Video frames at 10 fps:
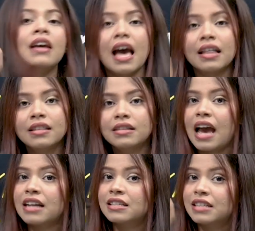and the
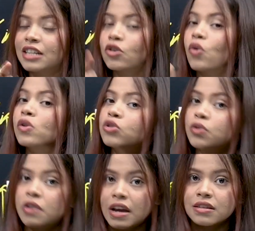tax rate also
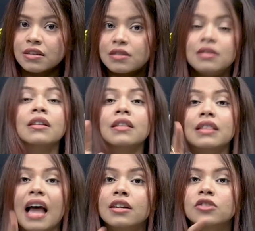rises,
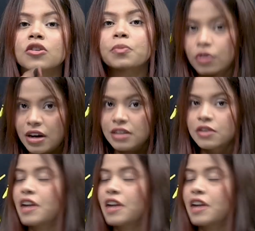that is your progressive